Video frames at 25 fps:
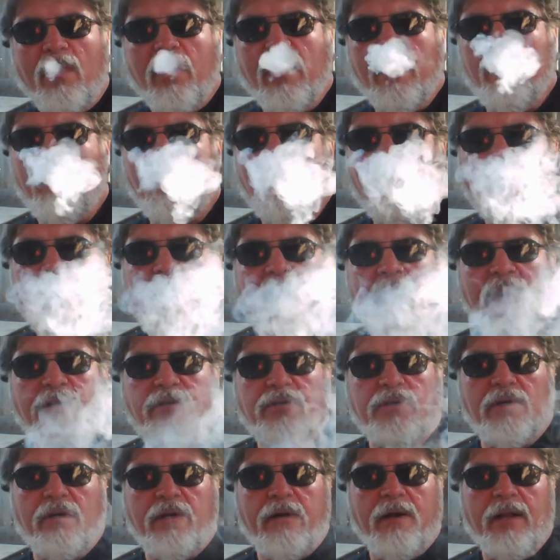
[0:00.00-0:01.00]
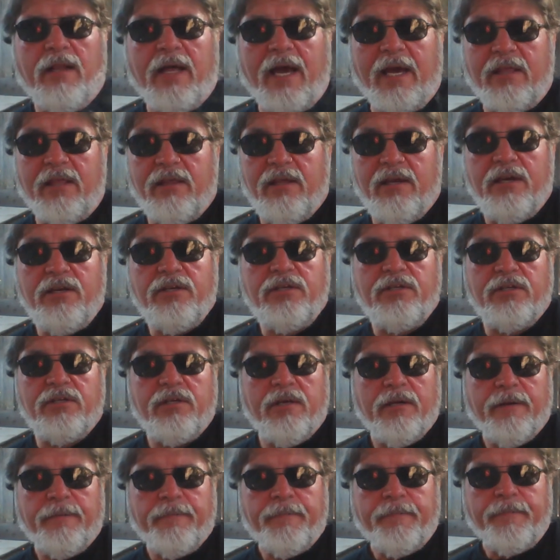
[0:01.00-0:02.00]
And more acts are like this
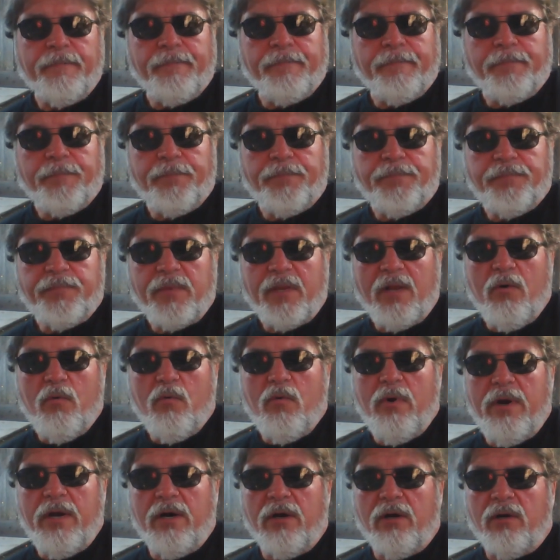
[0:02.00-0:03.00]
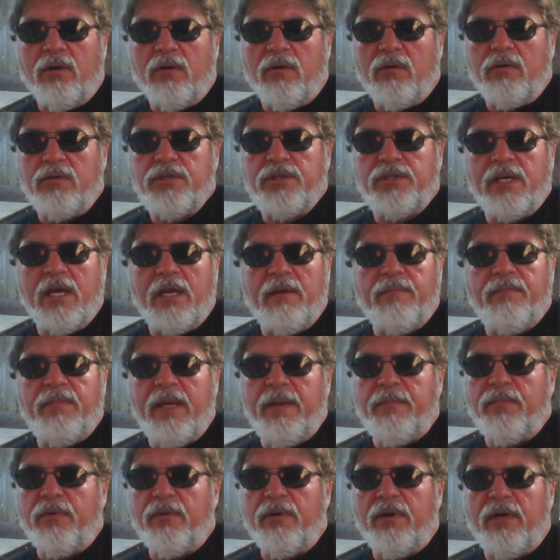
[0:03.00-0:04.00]
will send
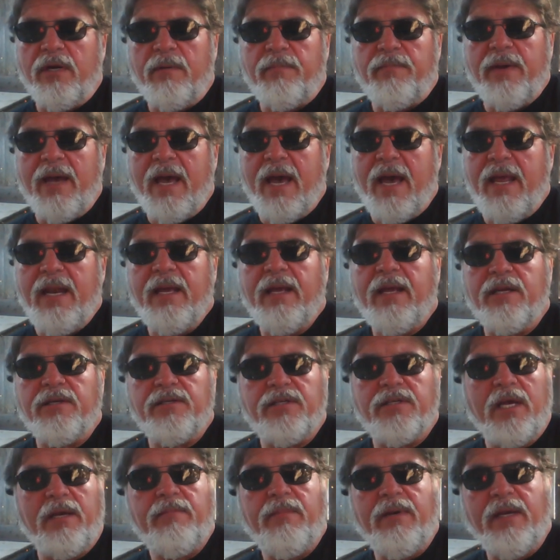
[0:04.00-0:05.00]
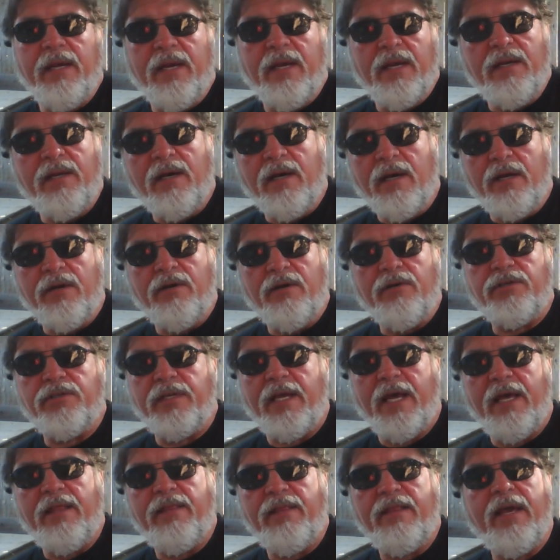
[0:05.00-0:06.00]
people in a panic as they begin to
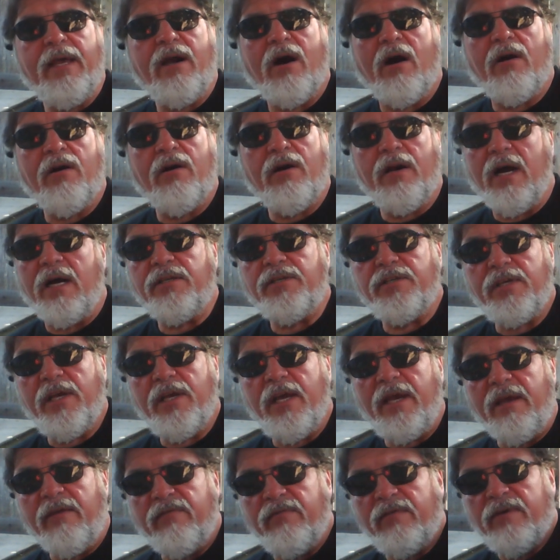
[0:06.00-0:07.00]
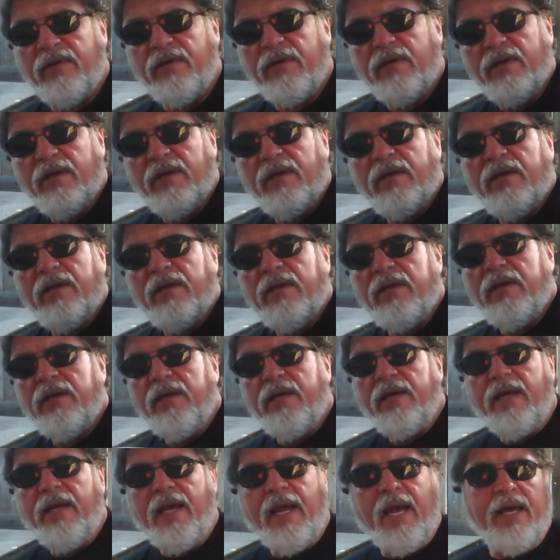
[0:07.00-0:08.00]
understand they are not safe,
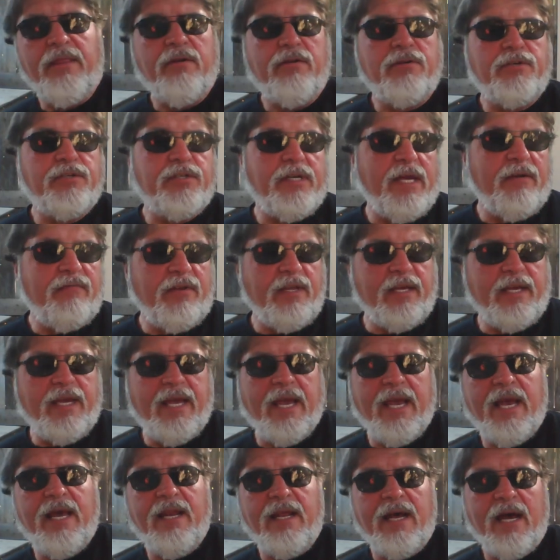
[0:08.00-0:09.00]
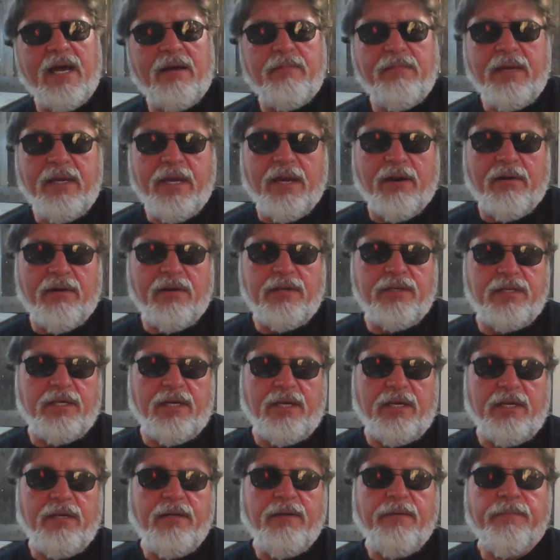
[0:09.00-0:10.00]
and their safety cannot be
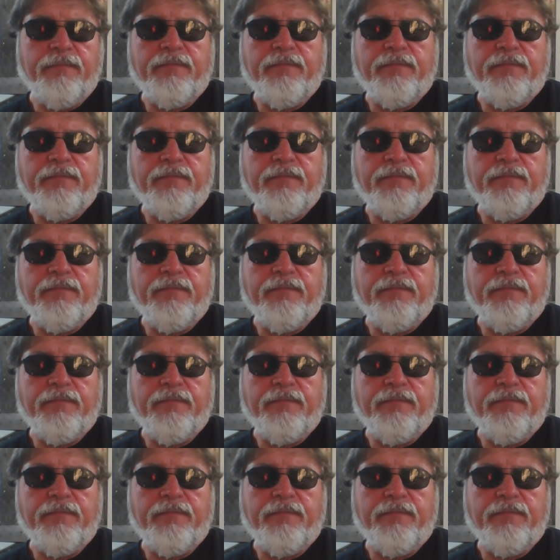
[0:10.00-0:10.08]
guaranteed